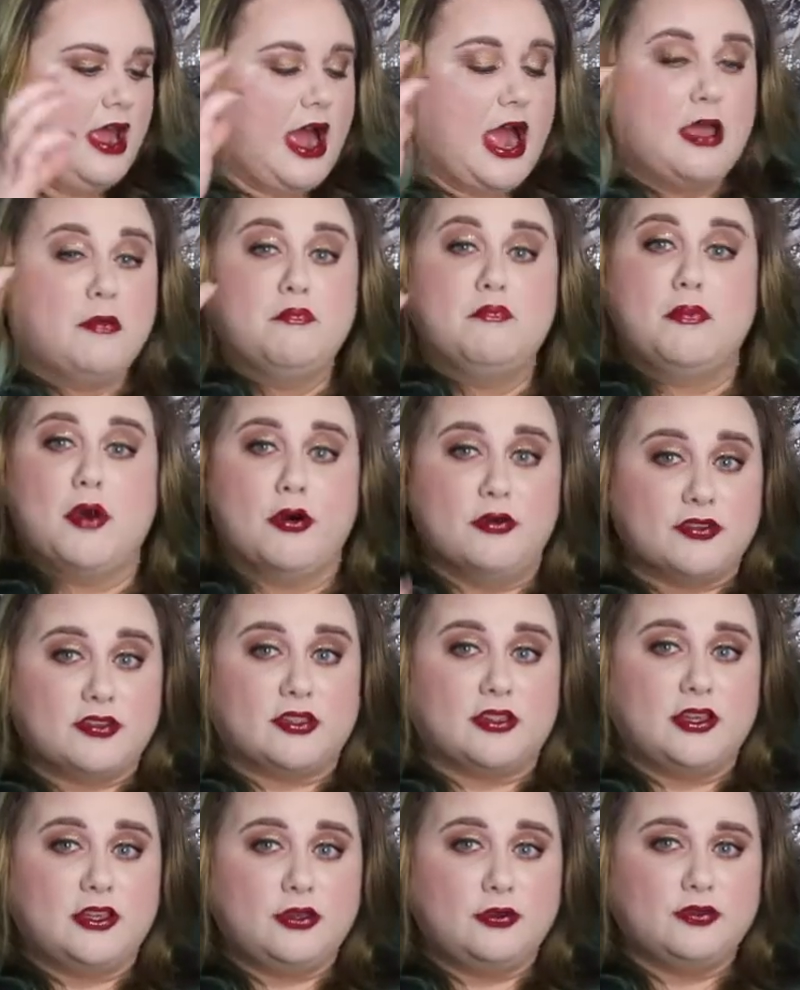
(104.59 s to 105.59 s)
I
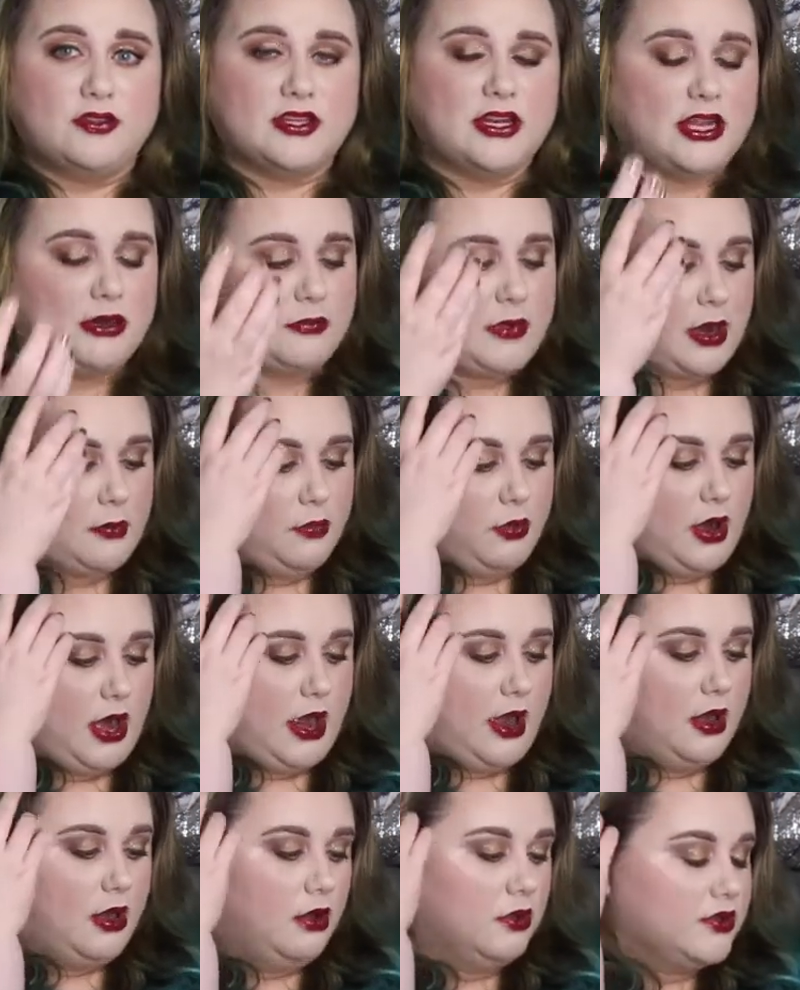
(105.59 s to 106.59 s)
mostly use it in my
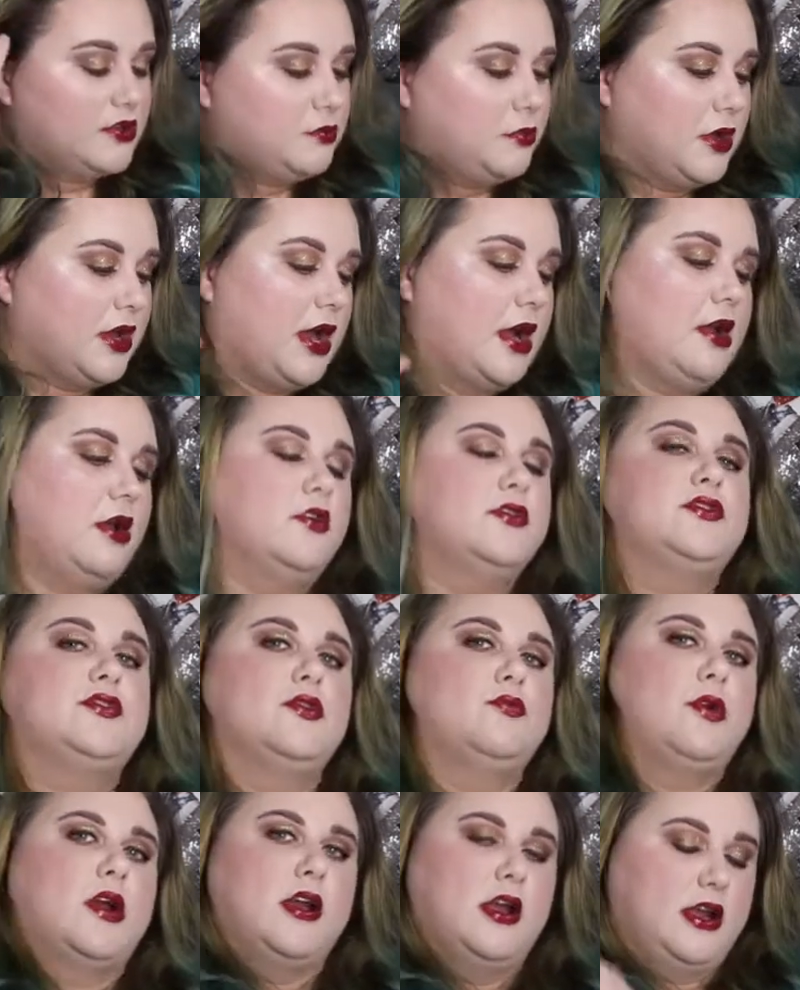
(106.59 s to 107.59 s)
brows, but I
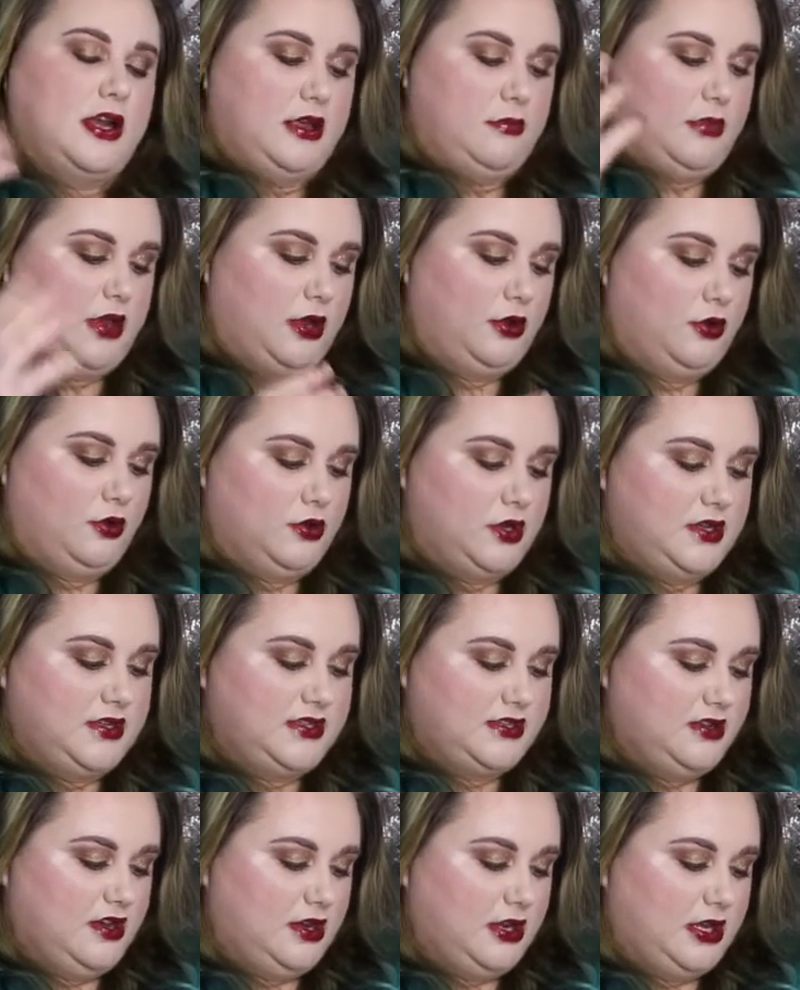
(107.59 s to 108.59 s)
also wear it in my
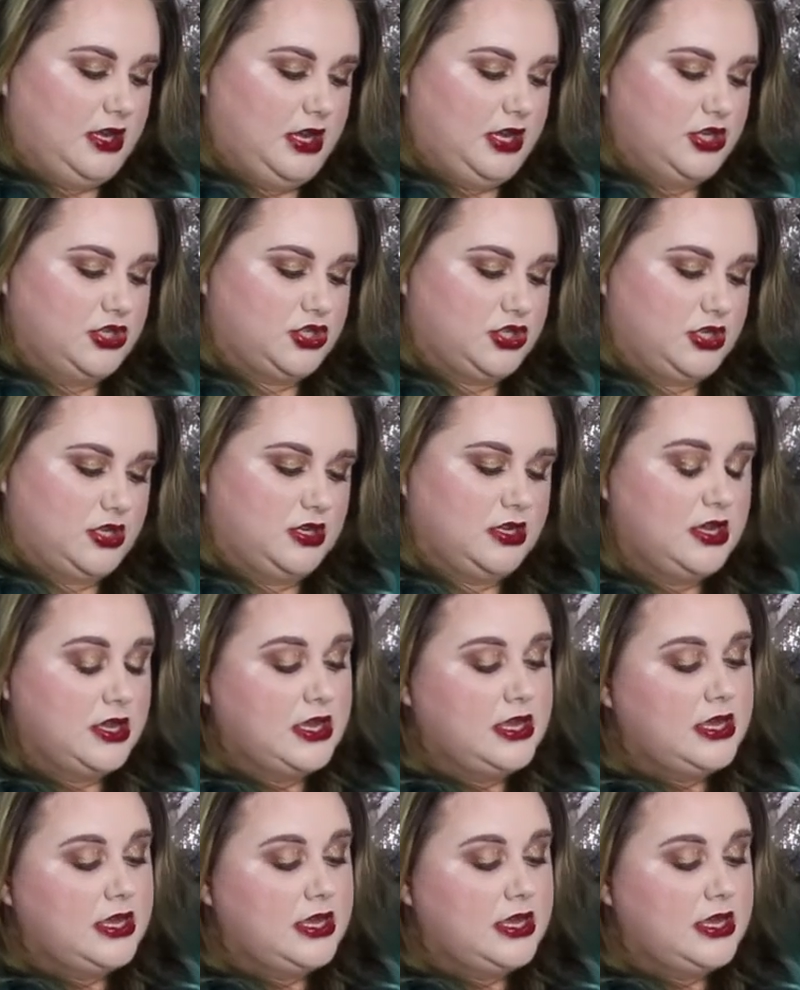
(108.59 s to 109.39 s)
crease on occasion.